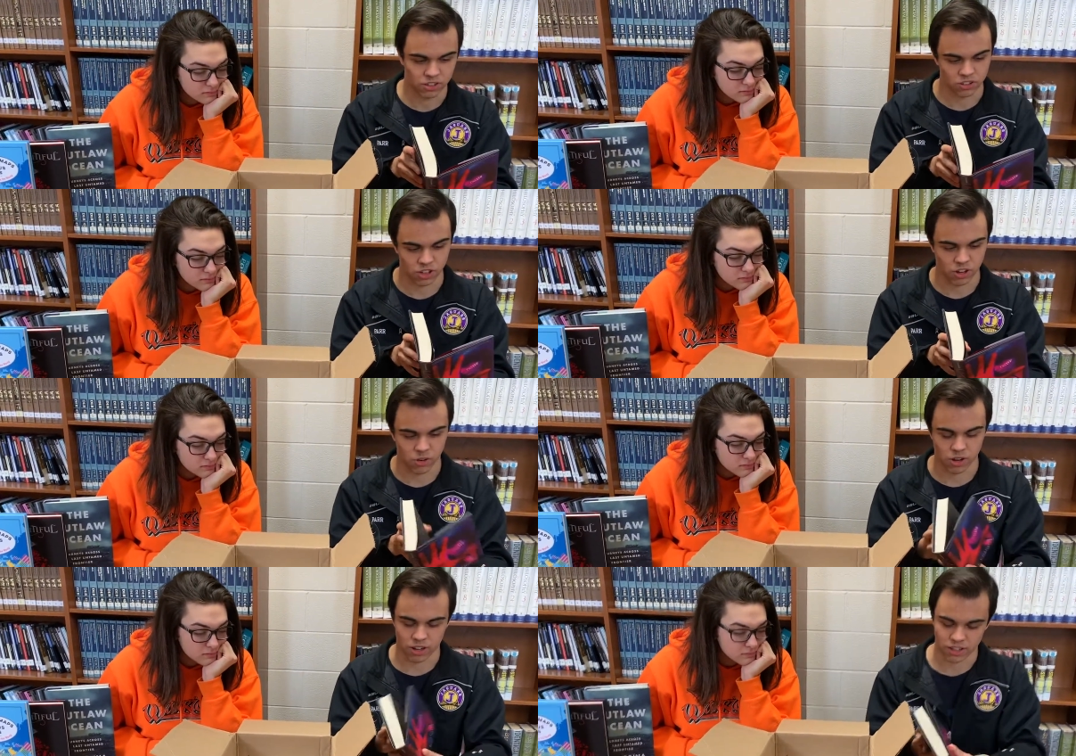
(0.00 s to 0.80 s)

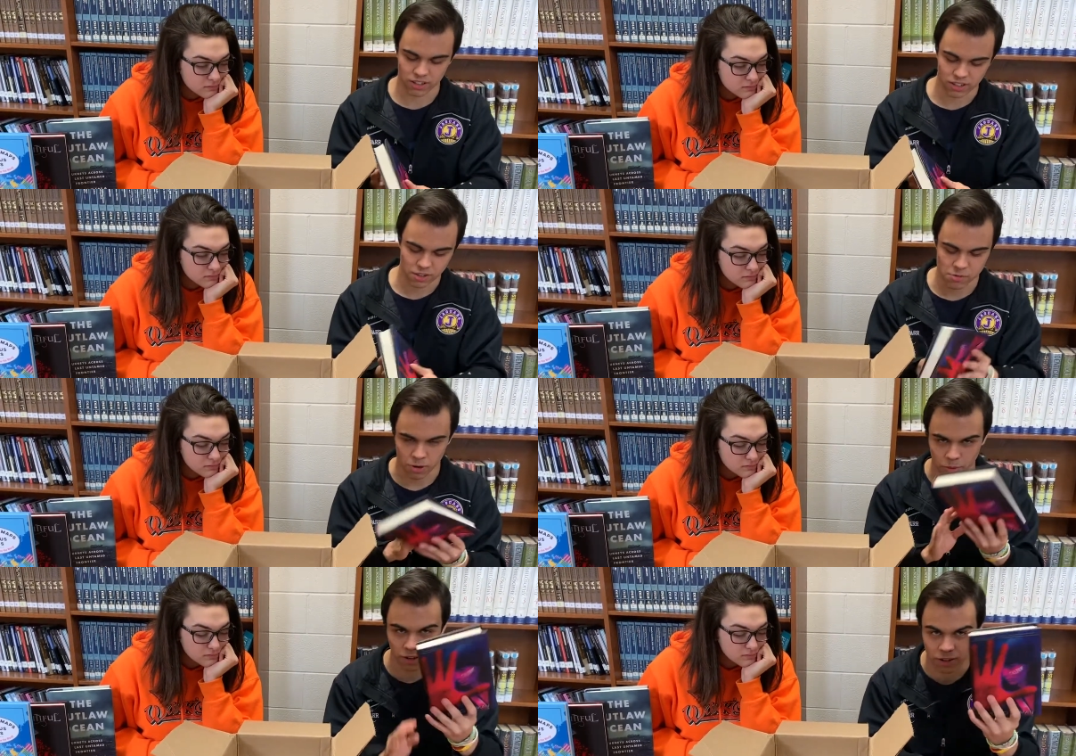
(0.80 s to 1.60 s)
Speaker 1: So uh, you
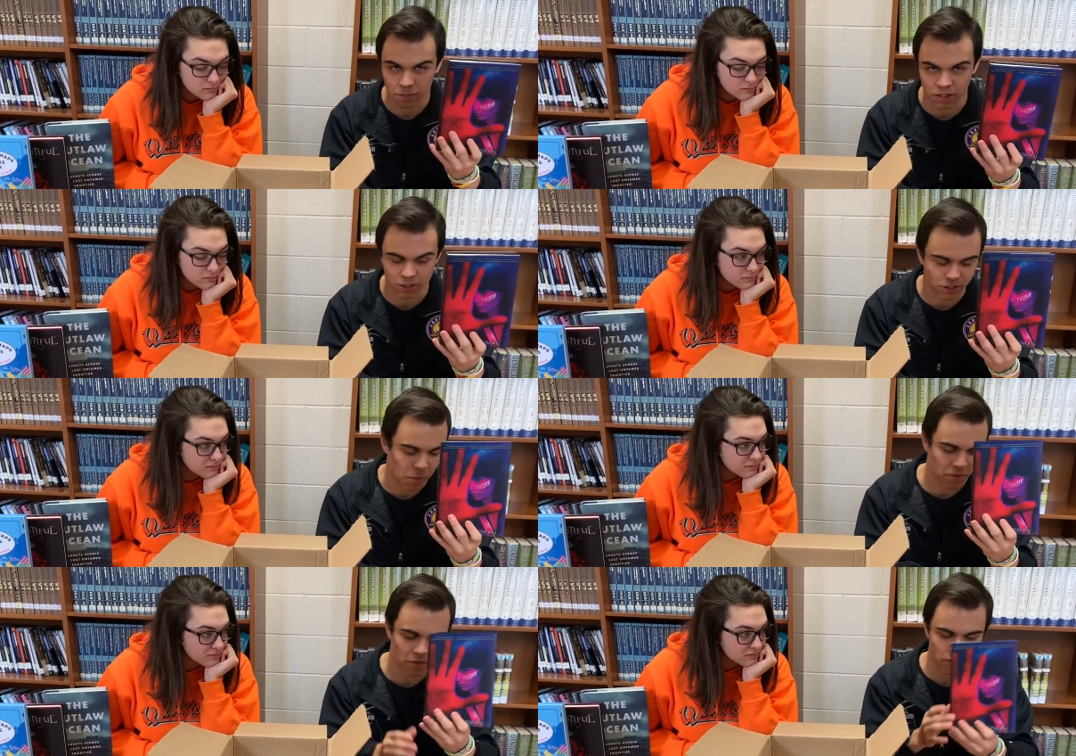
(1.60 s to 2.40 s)
might want to pick this
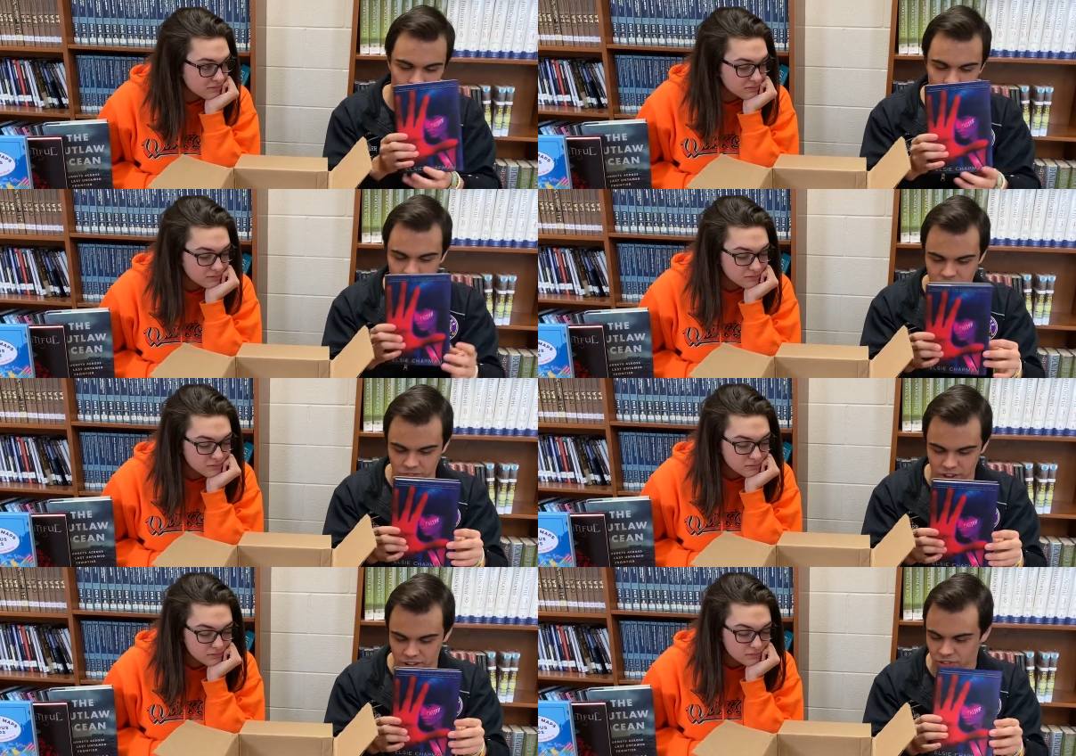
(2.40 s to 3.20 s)
up if you're in
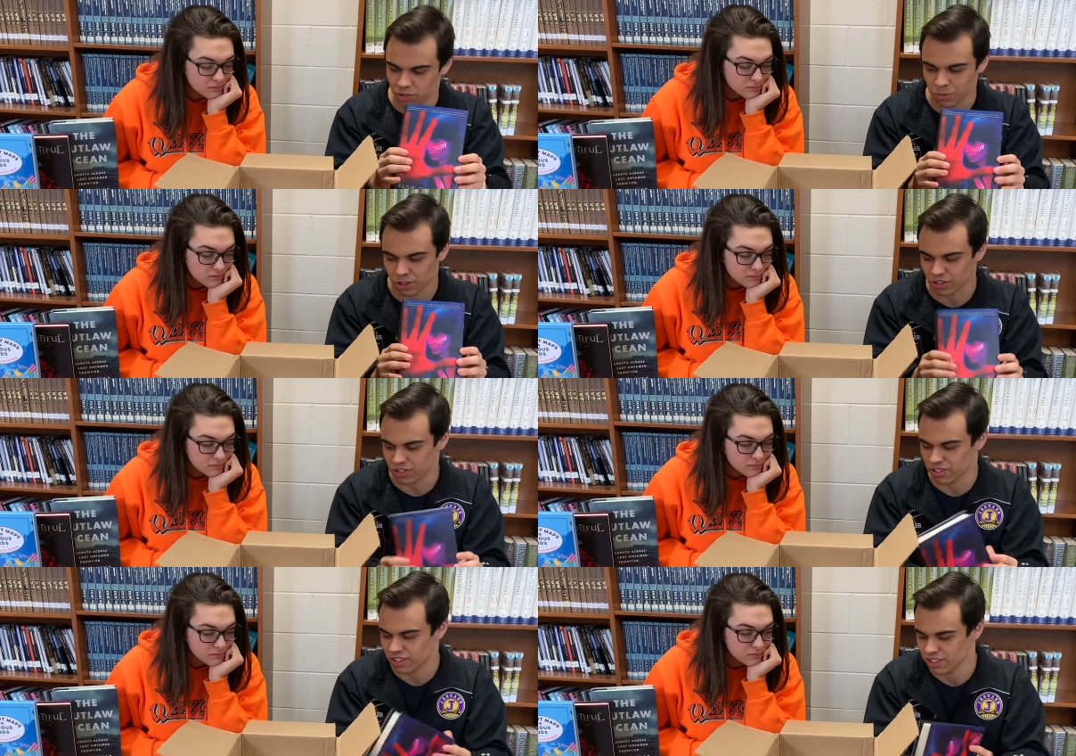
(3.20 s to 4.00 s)
fantasy books.